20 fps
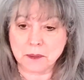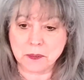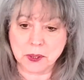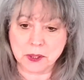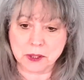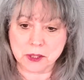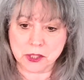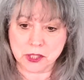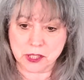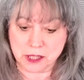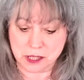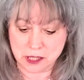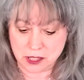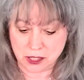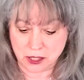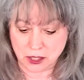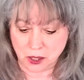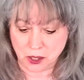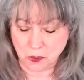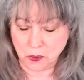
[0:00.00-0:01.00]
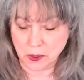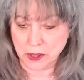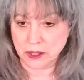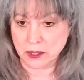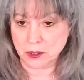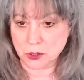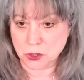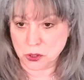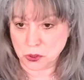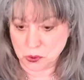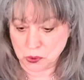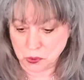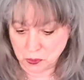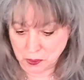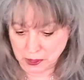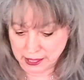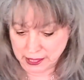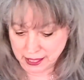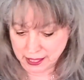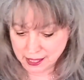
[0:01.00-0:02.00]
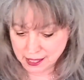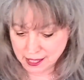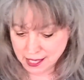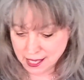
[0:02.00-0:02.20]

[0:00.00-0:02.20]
purchase to go with your jewelry.